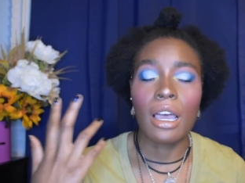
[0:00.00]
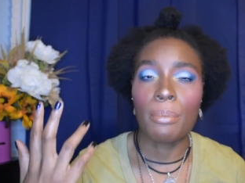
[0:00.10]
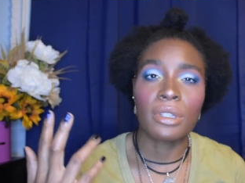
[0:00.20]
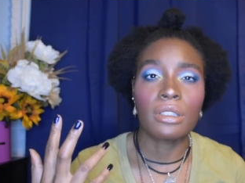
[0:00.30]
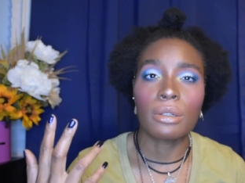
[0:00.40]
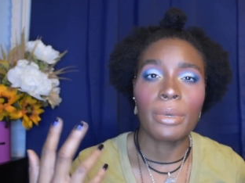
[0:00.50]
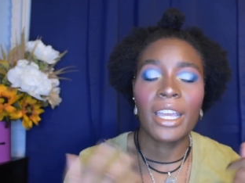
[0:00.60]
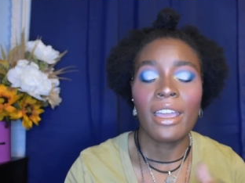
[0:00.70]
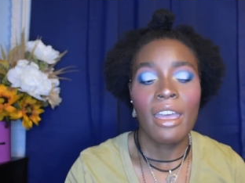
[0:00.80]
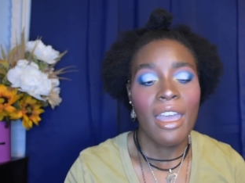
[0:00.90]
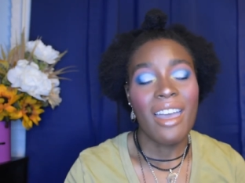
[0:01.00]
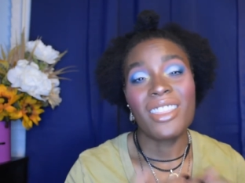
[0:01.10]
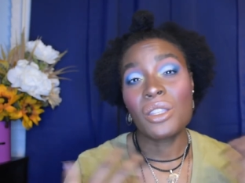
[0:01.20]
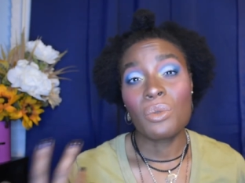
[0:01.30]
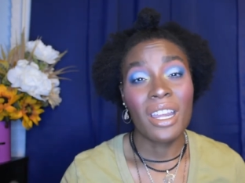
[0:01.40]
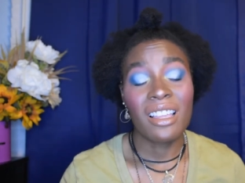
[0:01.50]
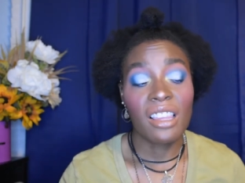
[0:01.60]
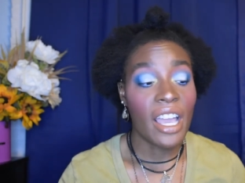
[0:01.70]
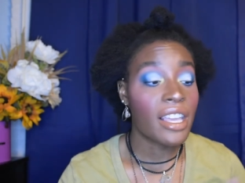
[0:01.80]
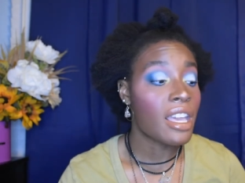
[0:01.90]
up a little bit and that's what I
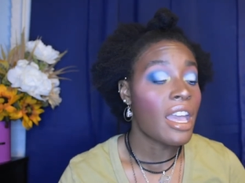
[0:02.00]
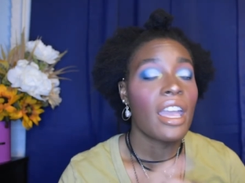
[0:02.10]
like.